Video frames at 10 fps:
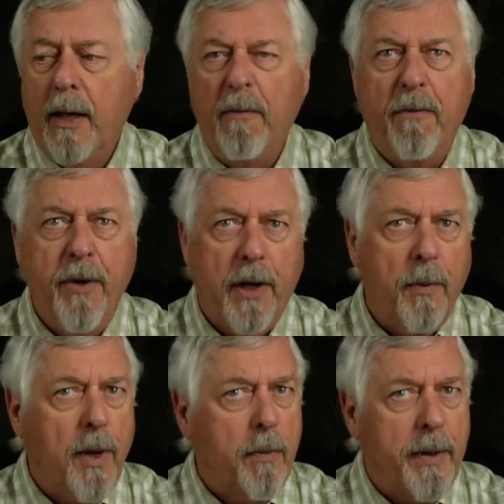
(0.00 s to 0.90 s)
Very
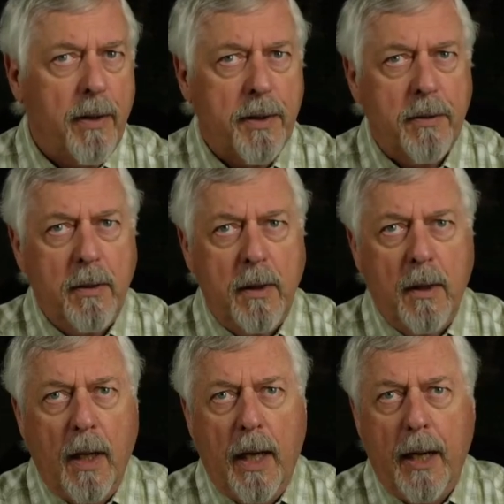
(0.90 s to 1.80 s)
well built.
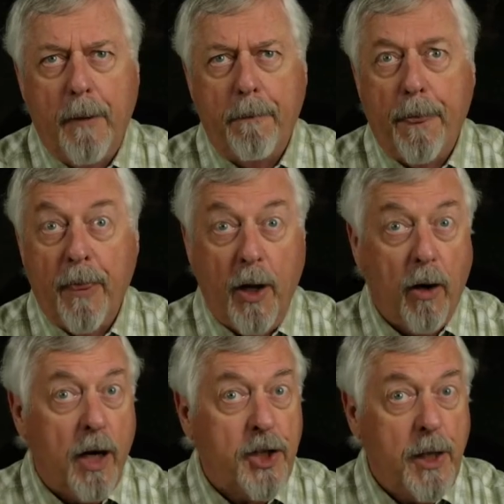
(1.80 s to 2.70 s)
There
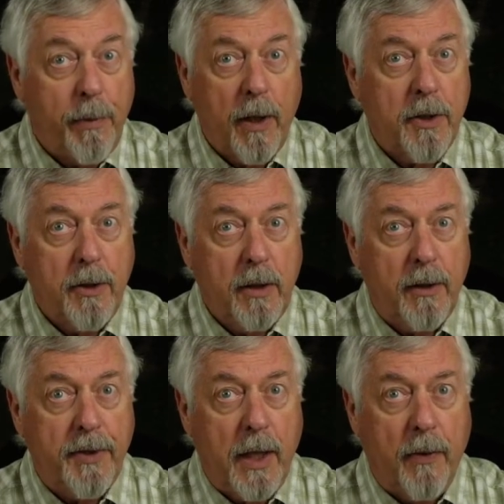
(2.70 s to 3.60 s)
are cheaper
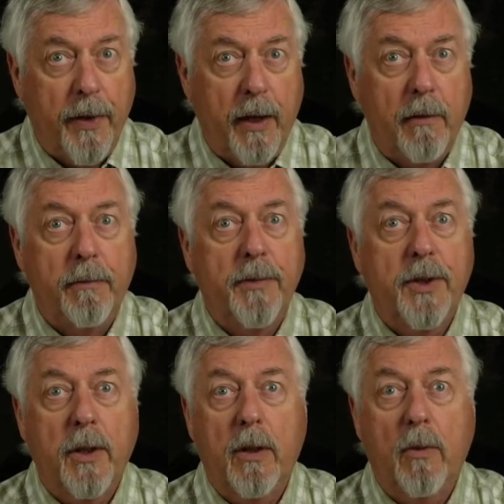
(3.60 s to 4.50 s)
alternatives out there.
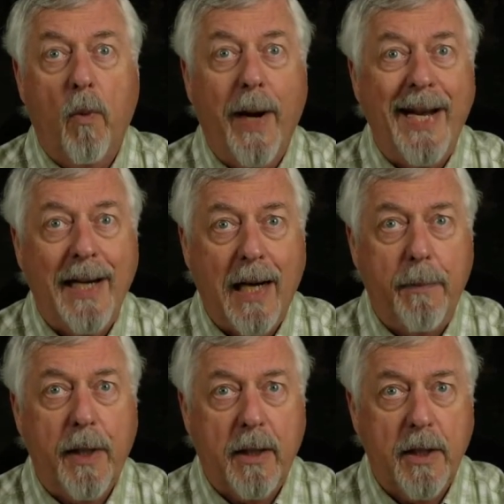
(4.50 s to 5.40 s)
So why did I
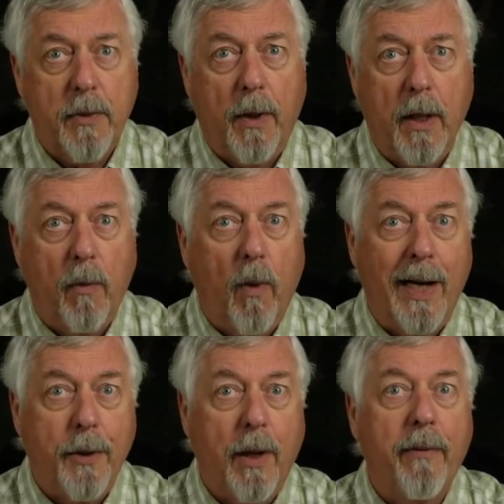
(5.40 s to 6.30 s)
pick this one, and why
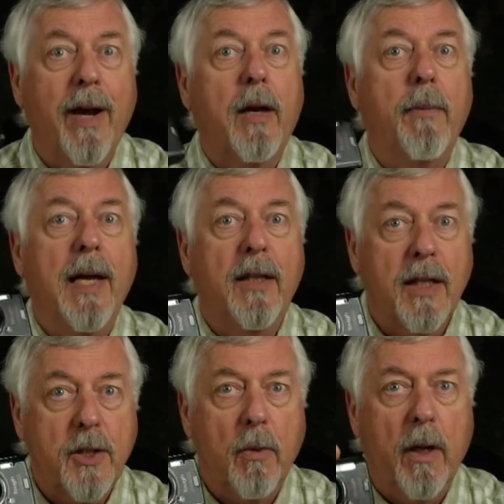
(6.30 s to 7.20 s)
do I recommend
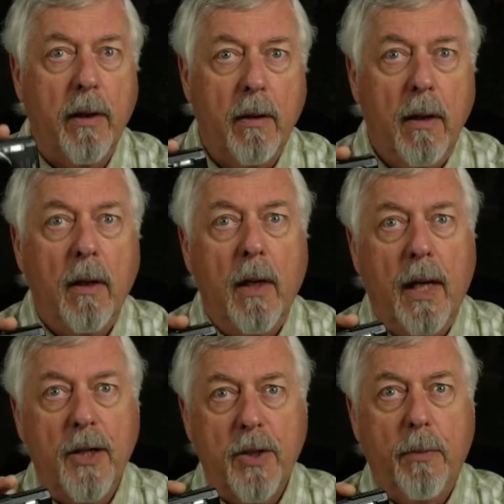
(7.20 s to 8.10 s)
this one
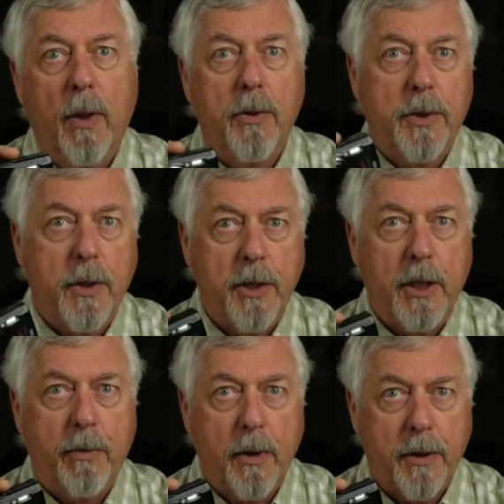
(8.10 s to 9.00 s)
as opposed to the
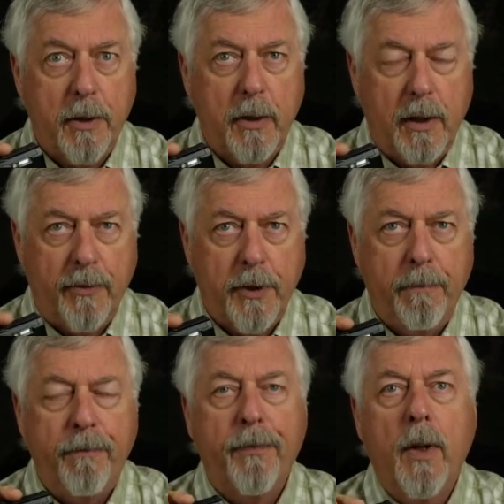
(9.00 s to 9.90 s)
cheaper alternatives?
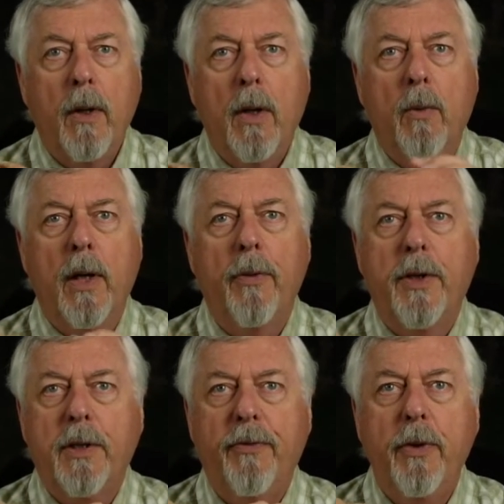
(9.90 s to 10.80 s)
Well,
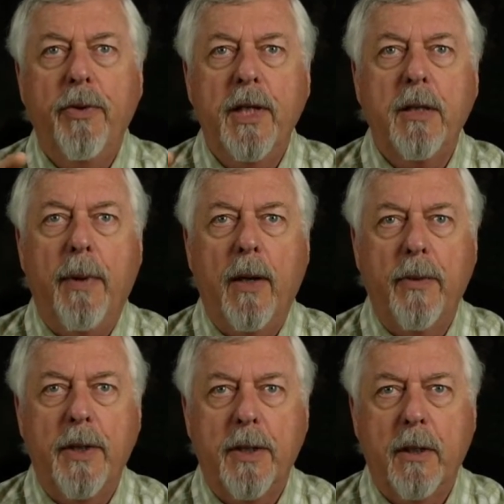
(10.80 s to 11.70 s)
there's a few things about
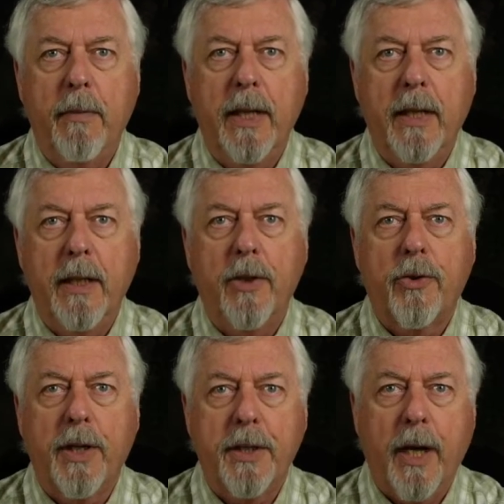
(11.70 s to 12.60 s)
this that make it
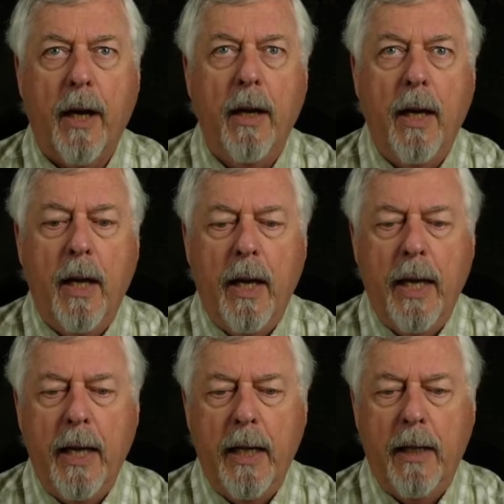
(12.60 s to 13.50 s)
interesting.
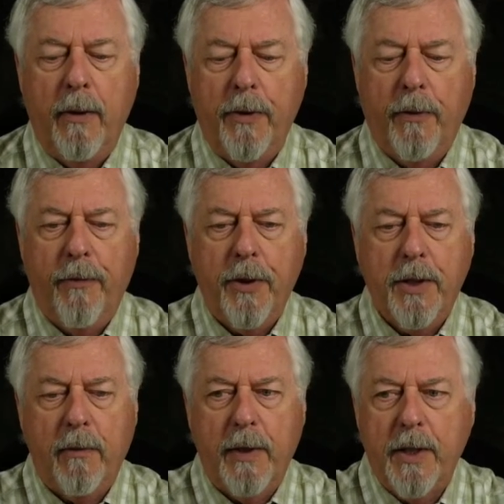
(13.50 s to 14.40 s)
First
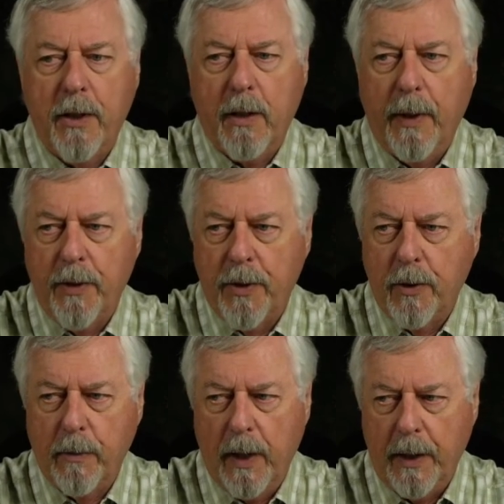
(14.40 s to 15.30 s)
off, let's talk about the
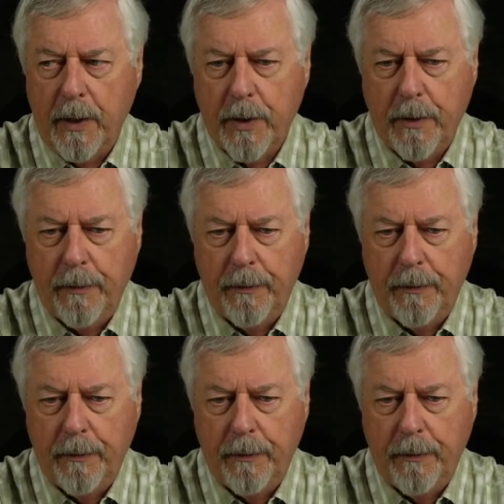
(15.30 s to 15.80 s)
zoom lens.